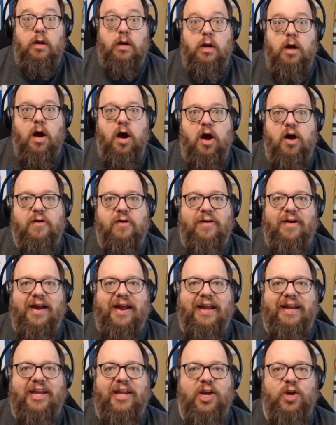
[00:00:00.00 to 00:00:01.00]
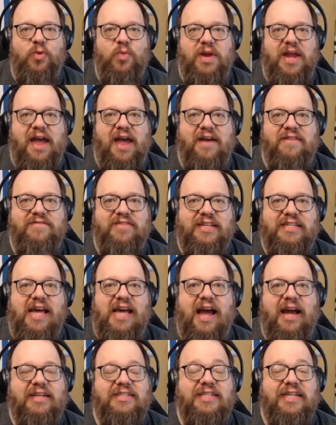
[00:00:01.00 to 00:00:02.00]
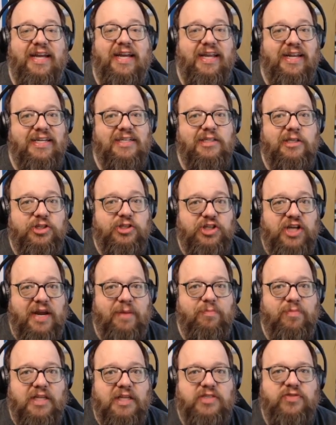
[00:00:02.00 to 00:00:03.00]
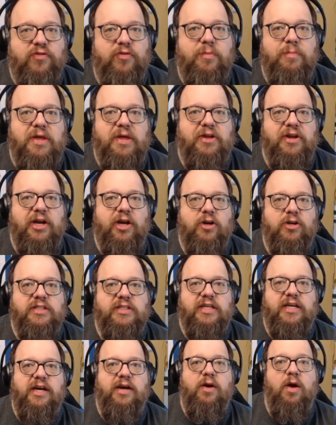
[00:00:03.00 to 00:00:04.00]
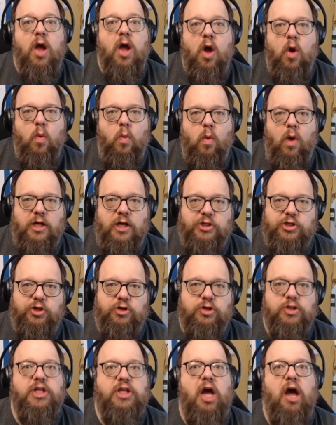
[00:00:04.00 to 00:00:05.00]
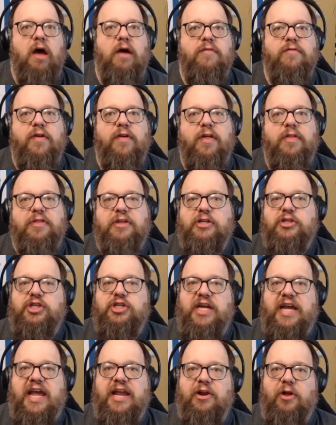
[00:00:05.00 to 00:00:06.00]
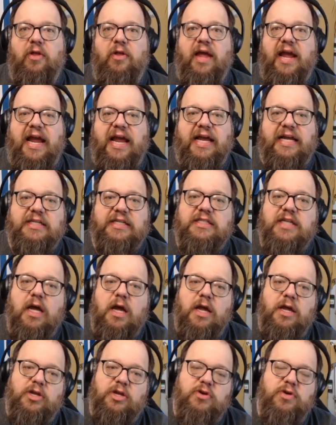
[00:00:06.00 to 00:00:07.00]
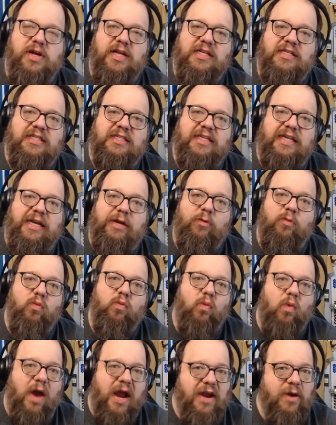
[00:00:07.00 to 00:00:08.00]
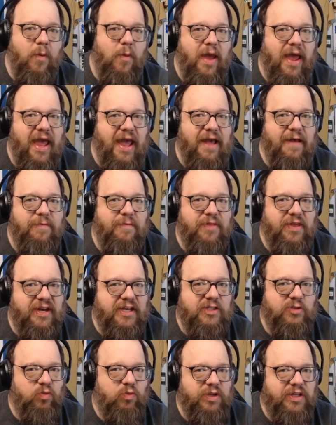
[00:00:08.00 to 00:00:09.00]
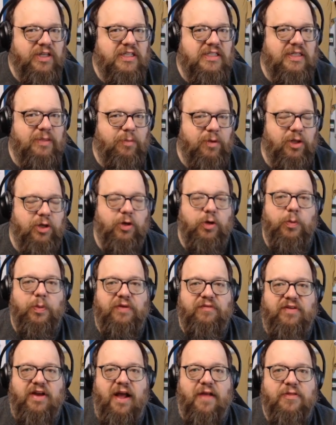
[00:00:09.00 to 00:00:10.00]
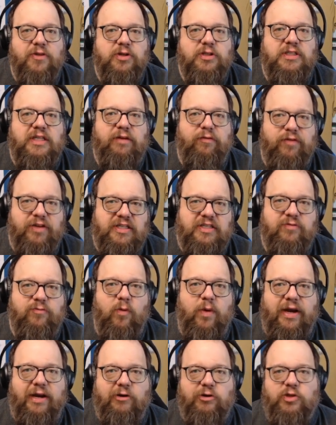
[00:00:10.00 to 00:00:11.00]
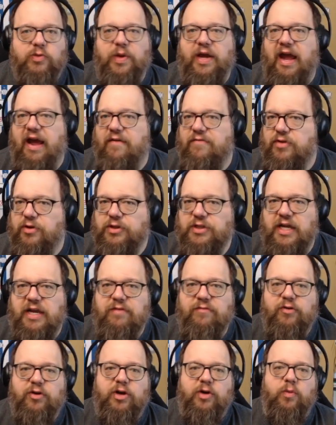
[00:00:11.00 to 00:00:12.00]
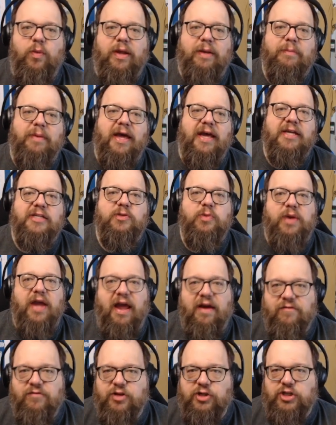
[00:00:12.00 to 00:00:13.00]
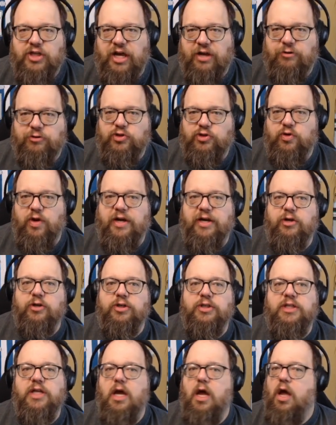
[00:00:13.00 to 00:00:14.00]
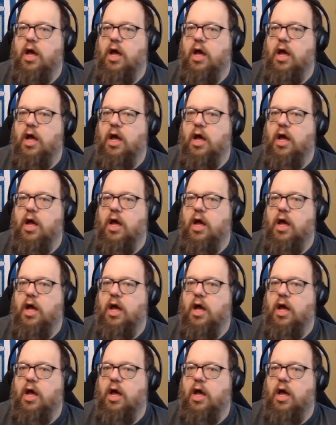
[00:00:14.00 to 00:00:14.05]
All right, here we have the tactic. It is a shape that's familiar to watchers of the channel, and you can see right away that it's really similar. We've got those defensive wingers, we have those inverted wingbacks, we have the shadow strikers.